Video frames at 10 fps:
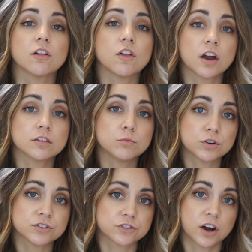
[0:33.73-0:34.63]
A lot of
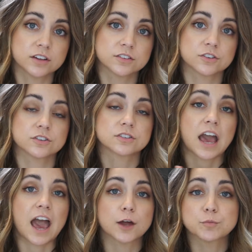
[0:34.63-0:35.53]
moisturizers
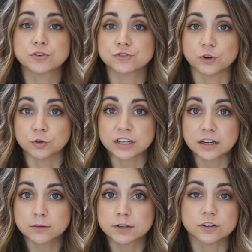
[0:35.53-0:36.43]
add
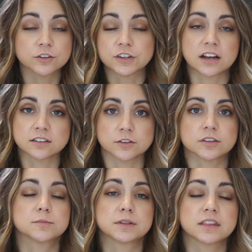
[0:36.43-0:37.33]
petroleum. I don't know if you guys know
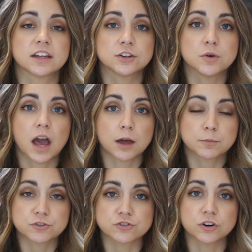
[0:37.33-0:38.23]
this, but they do add
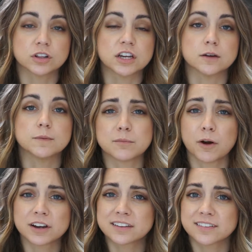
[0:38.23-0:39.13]
petroleum. They
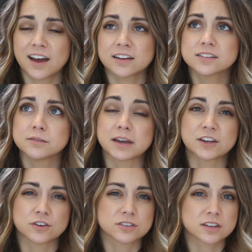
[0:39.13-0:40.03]
market that to make
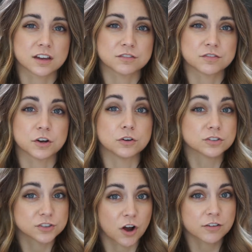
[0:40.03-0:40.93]
your skin feel
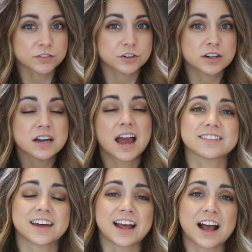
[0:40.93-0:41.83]
softer.
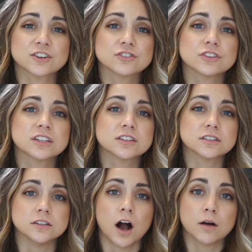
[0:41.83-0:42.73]
That actually does
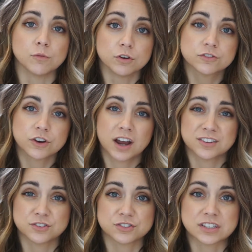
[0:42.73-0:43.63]
not
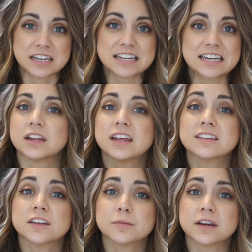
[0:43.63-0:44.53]
moisturize your skin. It
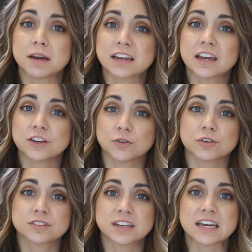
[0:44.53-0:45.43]
ends up making your
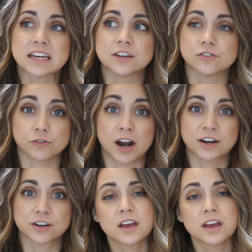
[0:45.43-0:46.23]
skin drier.